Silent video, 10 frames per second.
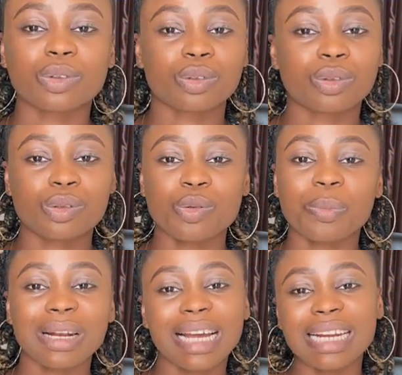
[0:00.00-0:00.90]
us to
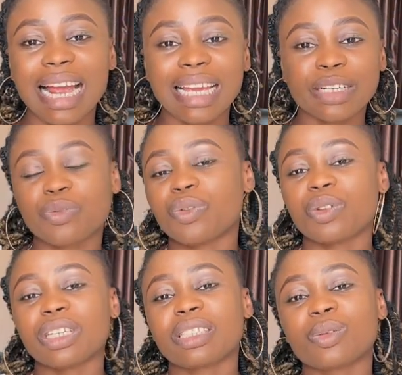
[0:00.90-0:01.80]
plan ahead
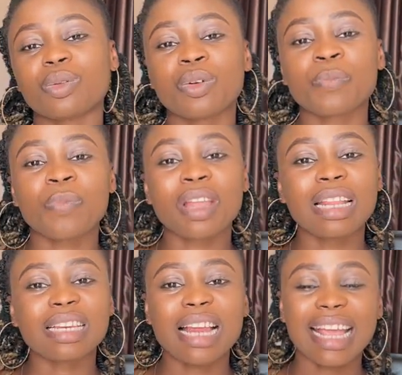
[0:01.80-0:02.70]
for it. So
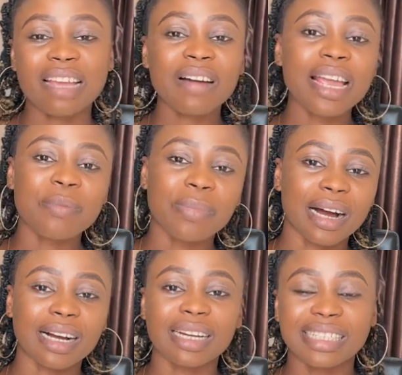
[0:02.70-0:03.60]
I gave her a
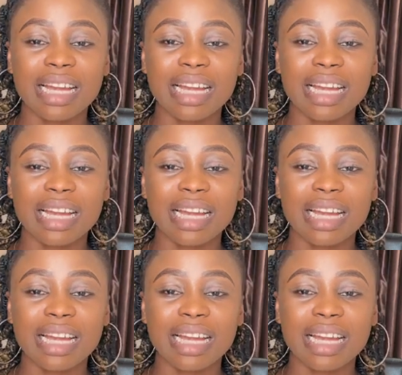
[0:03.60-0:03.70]
bag.